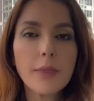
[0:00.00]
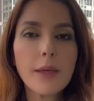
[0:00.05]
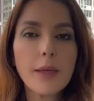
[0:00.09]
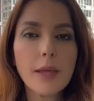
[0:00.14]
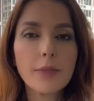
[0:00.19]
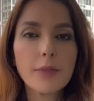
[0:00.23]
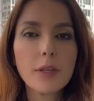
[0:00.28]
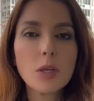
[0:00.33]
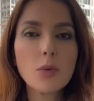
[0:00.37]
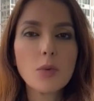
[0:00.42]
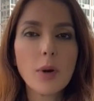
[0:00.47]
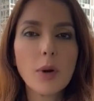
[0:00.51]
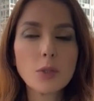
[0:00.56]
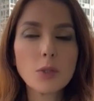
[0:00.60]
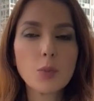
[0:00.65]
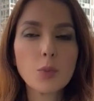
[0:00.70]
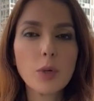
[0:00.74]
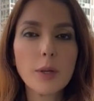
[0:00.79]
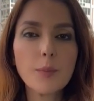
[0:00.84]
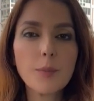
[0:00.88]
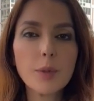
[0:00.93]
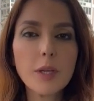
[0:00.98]
that the
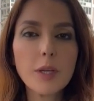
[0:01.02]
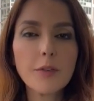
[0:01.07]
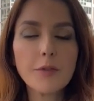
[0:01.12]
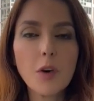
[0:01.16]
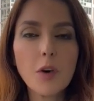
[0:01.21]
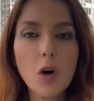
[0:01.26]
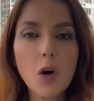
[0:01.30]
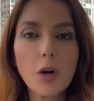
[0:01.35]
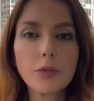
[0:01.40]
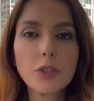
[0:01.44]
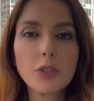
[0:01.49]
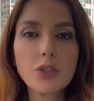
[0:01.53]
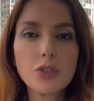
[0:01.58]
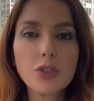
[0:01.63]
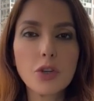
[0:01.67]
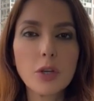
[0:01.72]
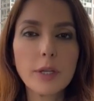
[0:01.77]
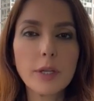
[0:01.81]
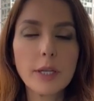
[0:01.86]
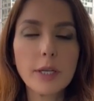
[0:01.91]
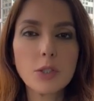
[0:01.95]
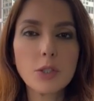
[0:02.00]
U.S. wouldn't be involved
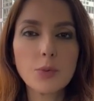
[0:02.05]
should